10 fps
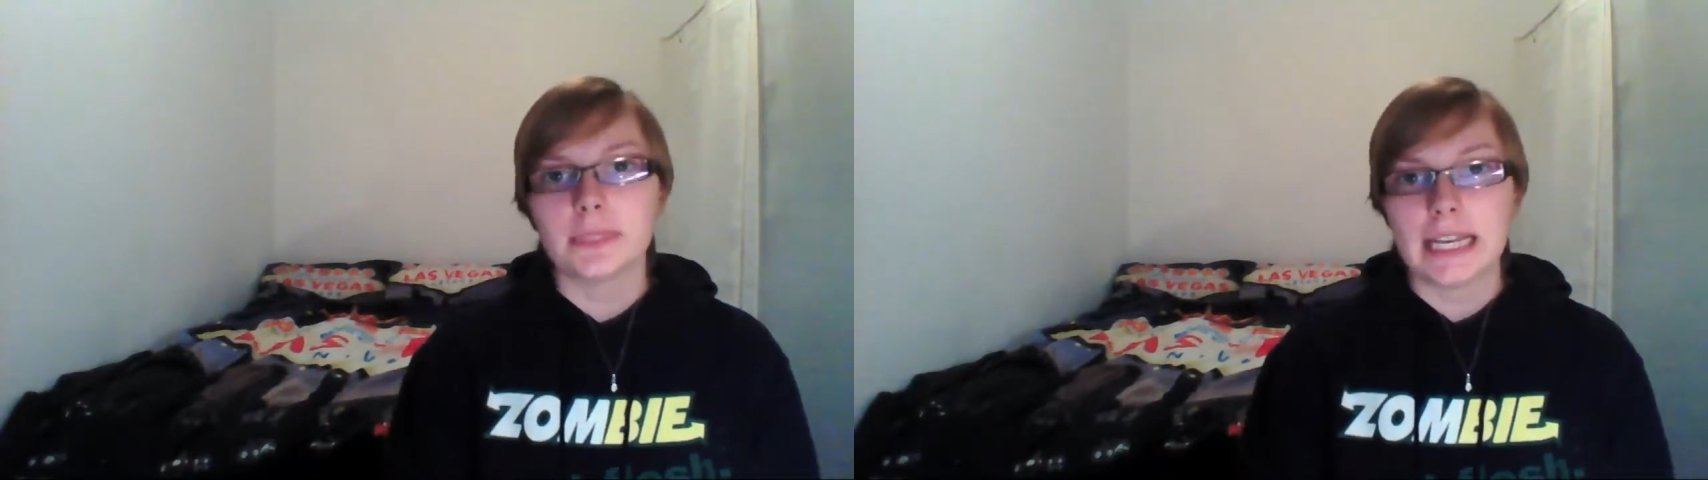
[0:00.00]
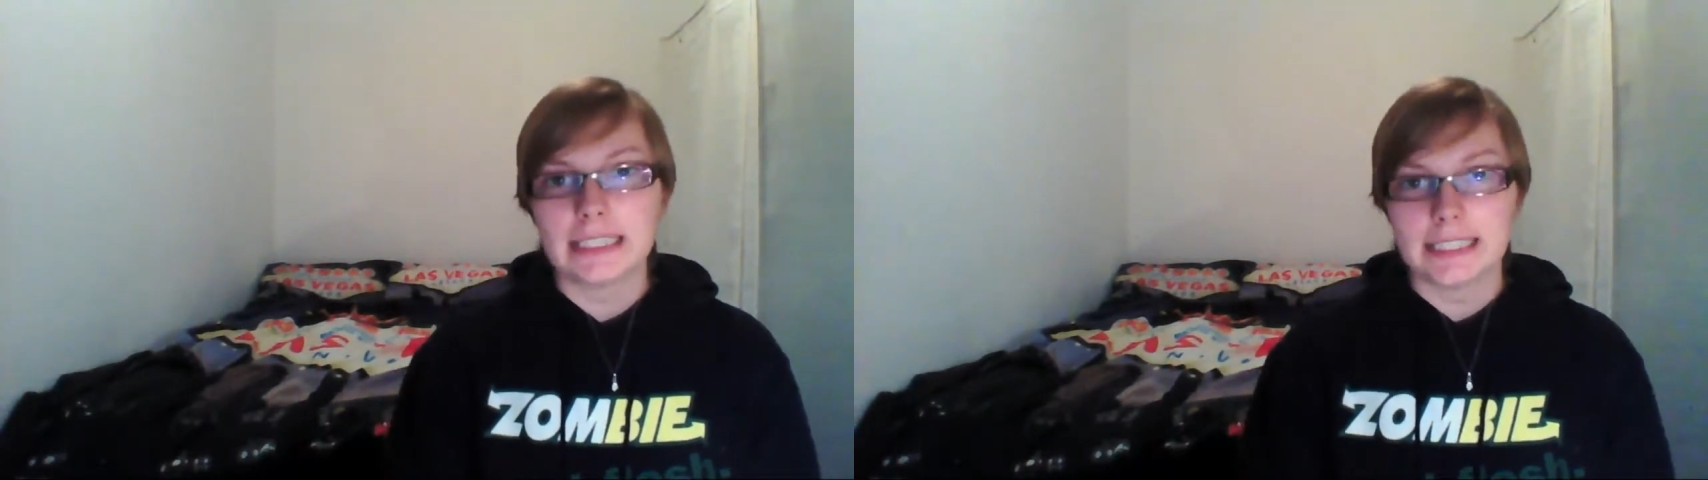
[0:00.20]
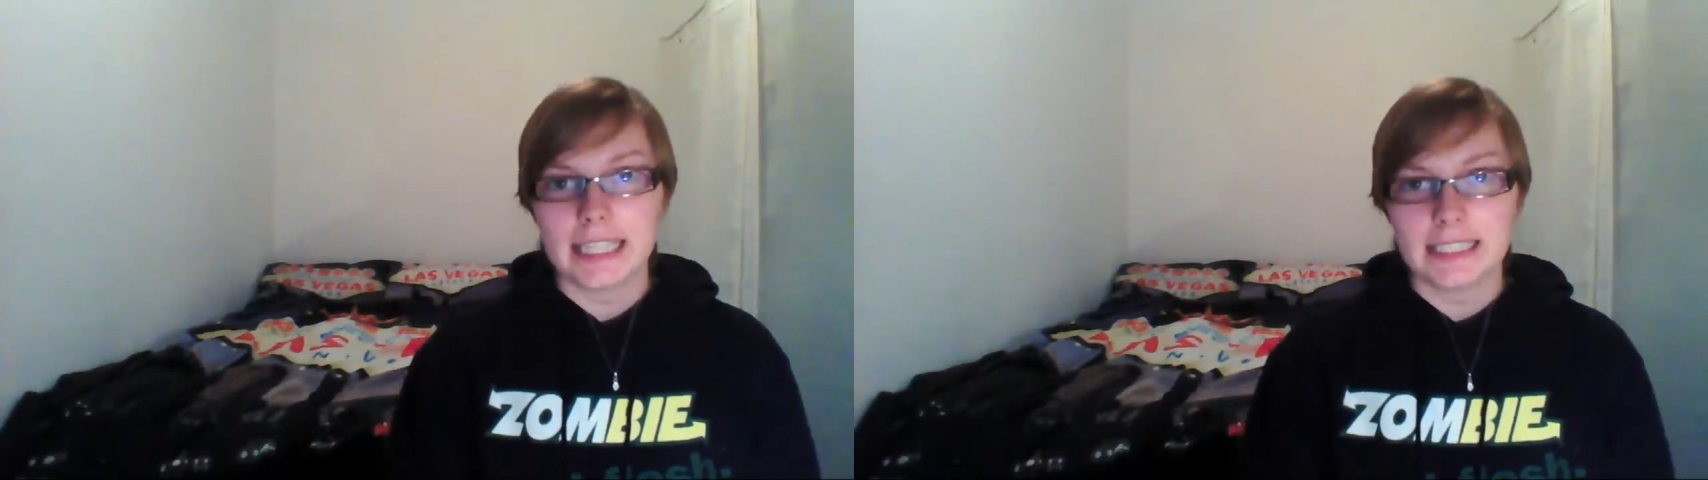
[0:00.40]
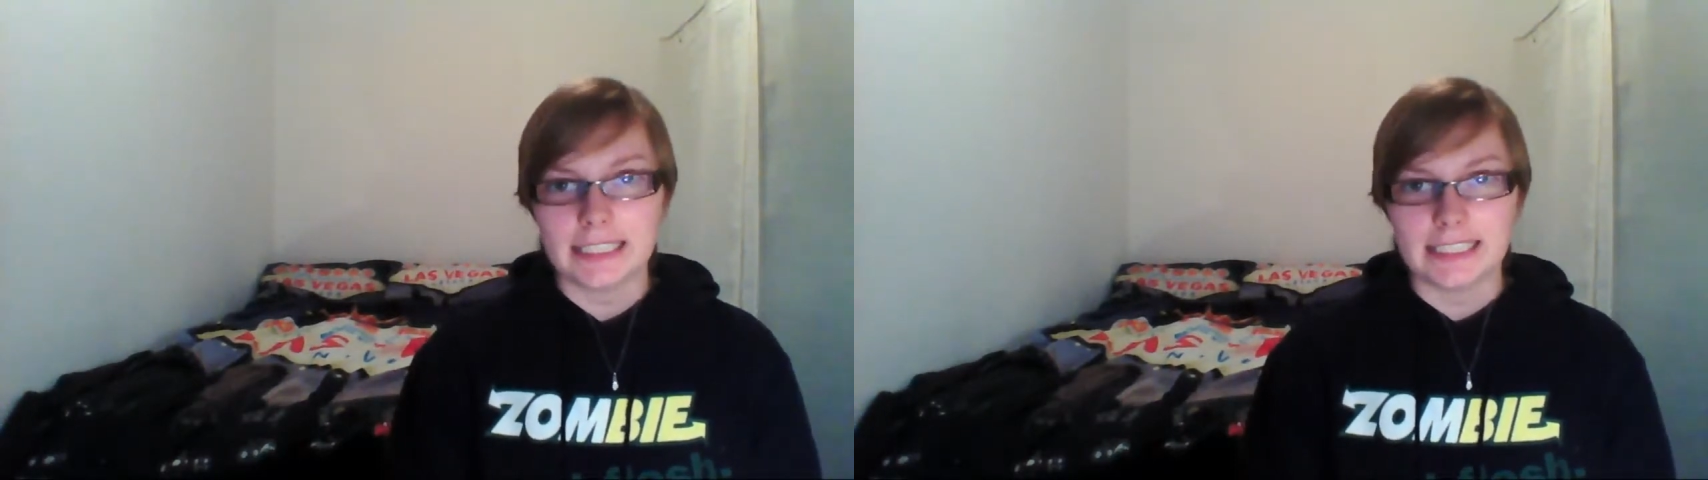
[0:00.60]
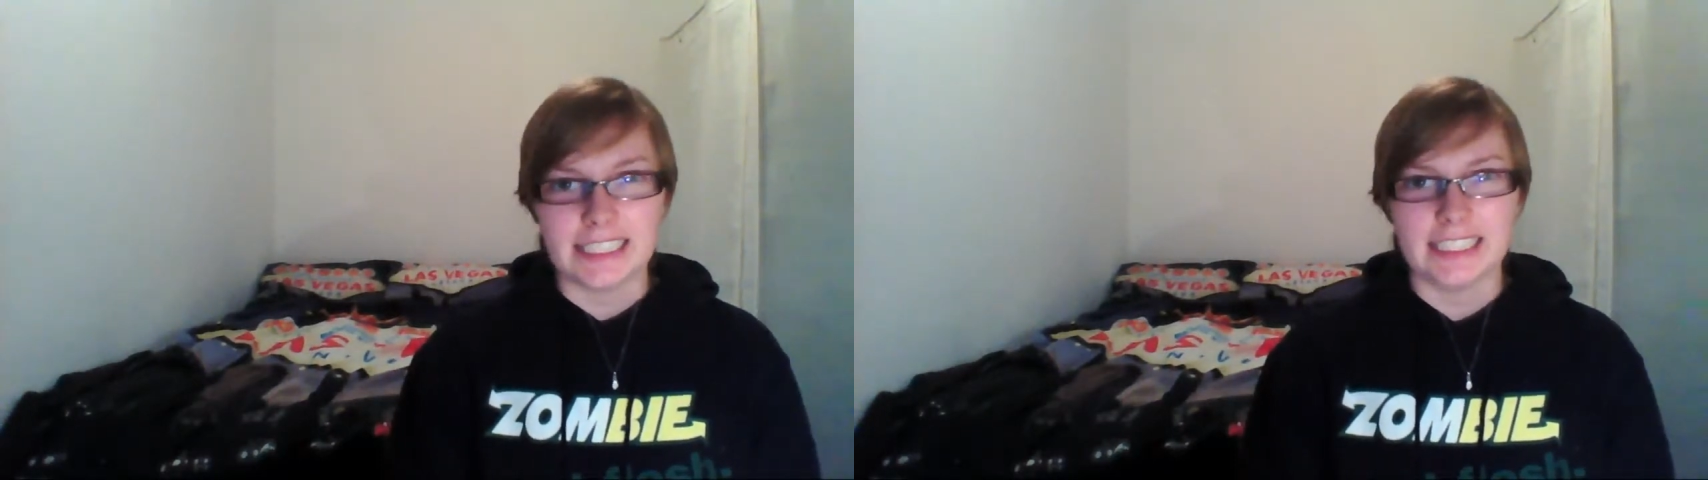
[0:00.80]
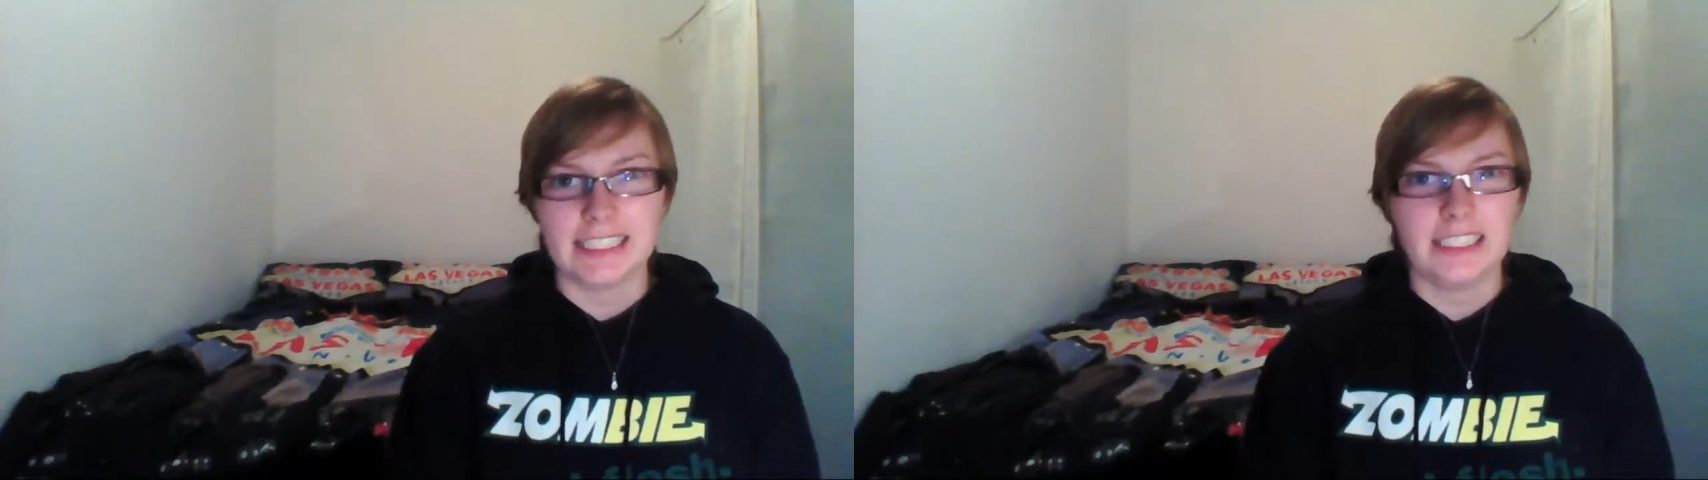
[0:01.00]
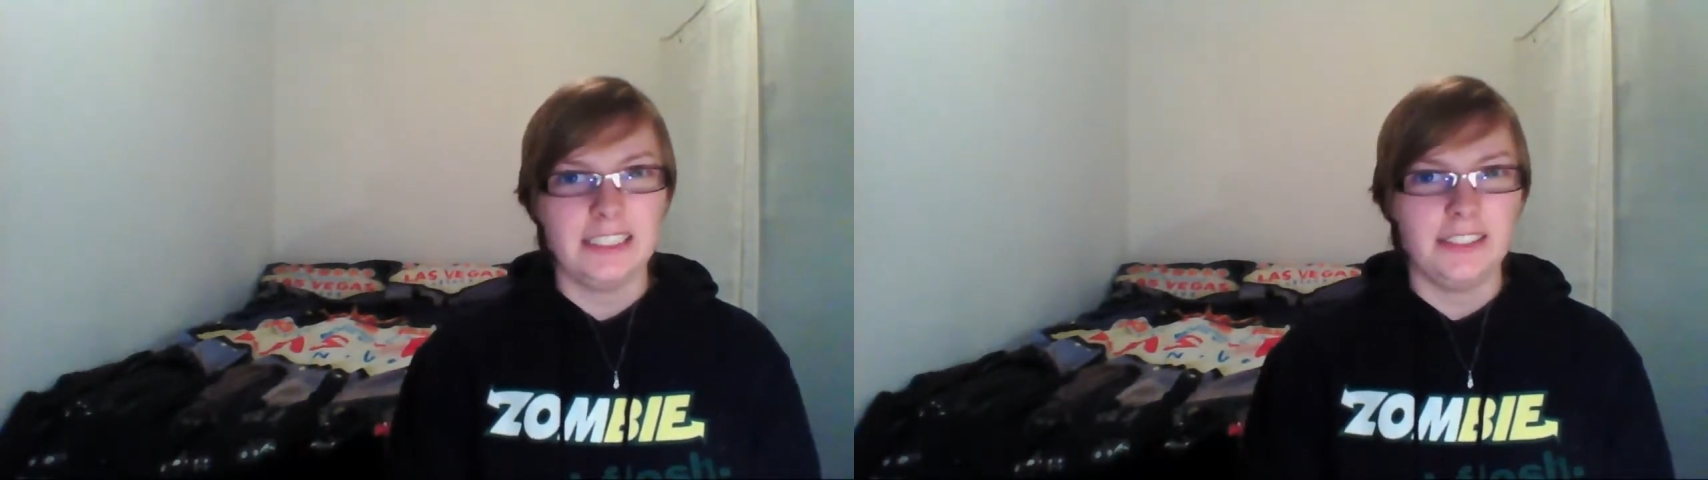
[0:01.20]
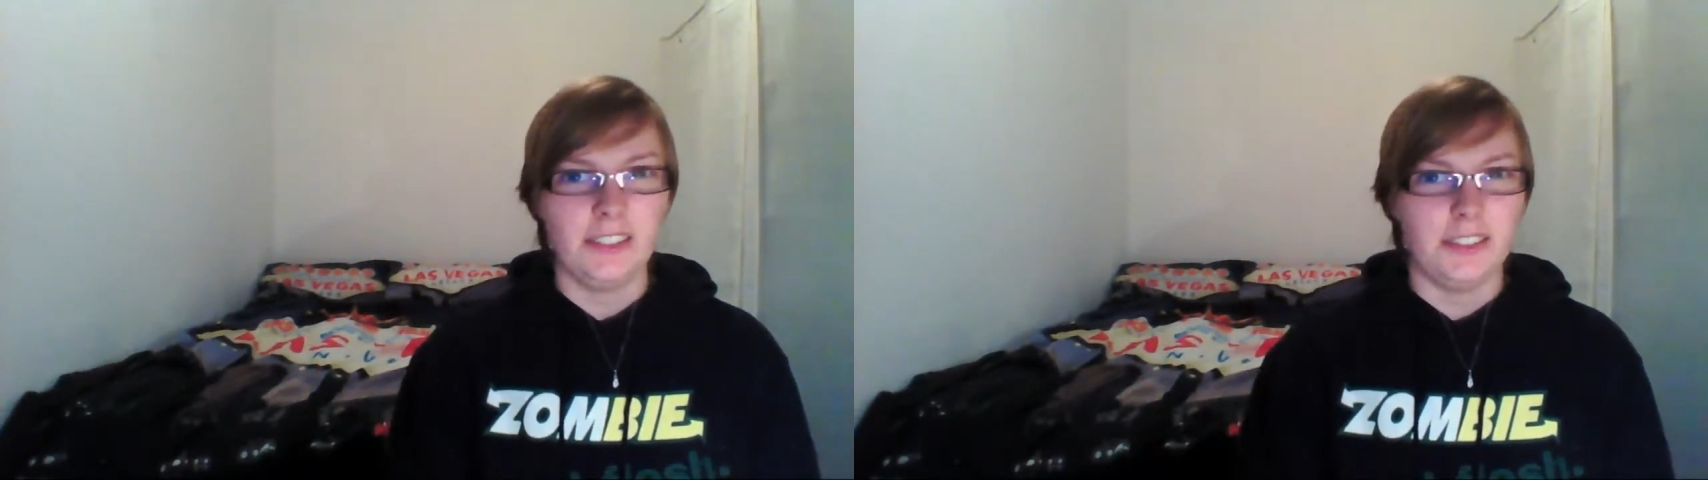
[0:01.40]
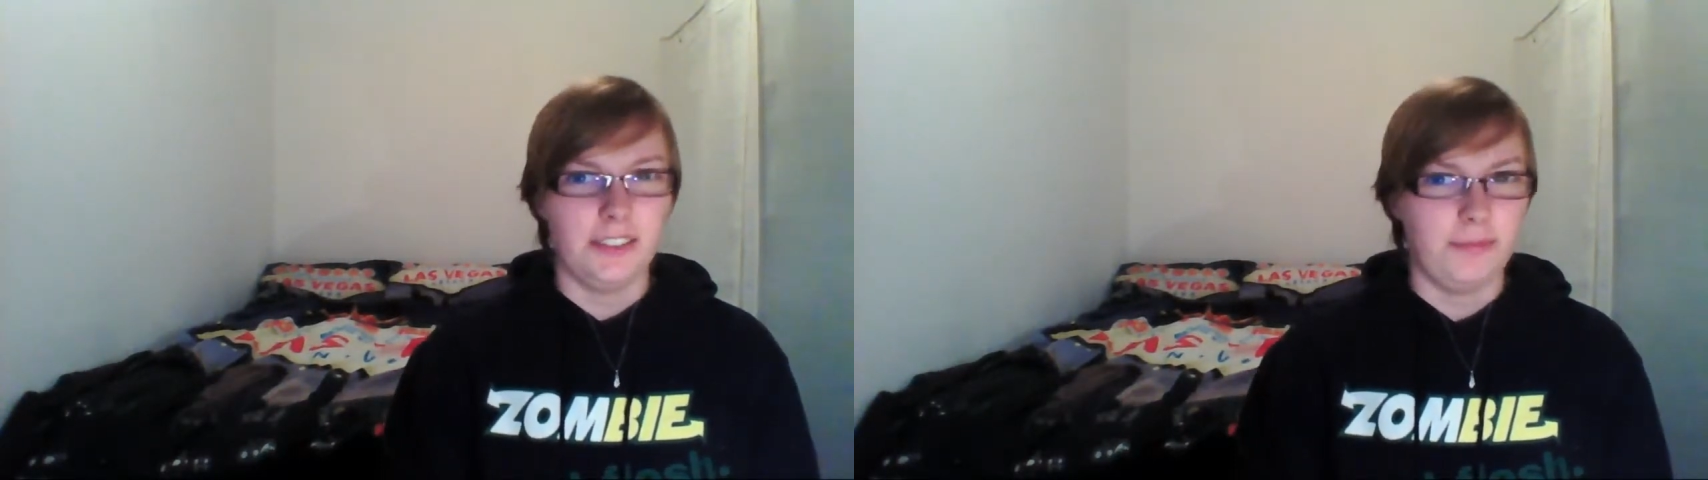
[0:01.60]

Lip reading: aestheticist, or